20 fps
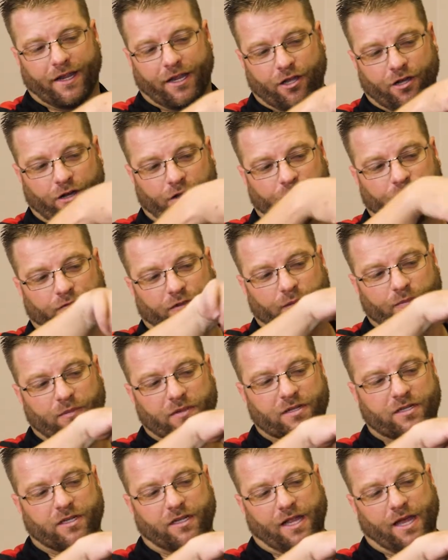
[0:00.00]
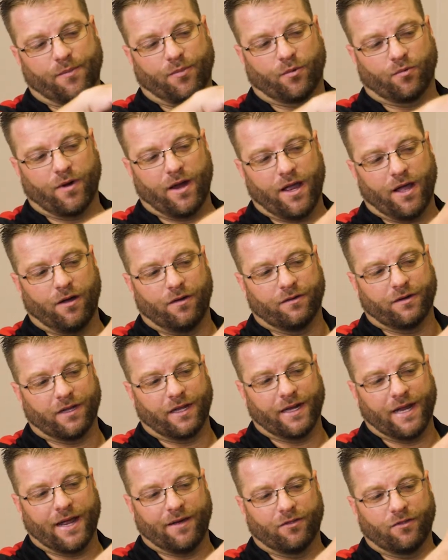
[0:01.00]
he could flip this clamp around
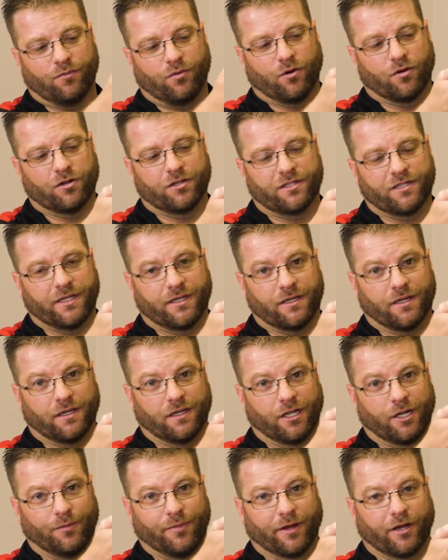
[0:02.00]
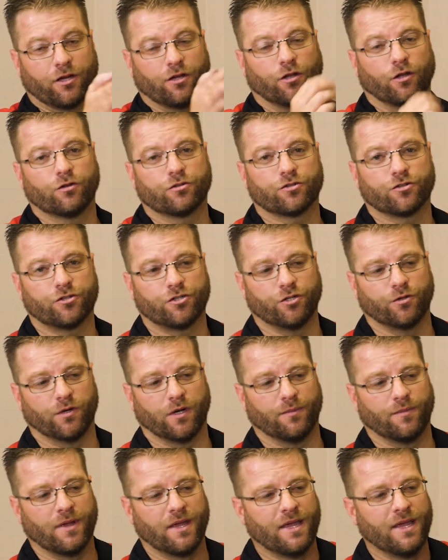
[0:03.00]
and have the bar sit a little bit closer to
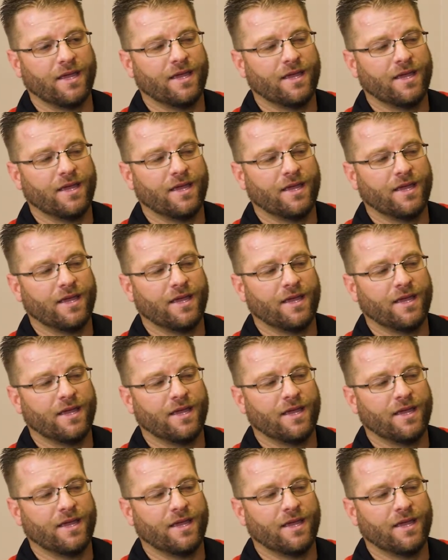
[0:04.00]
him.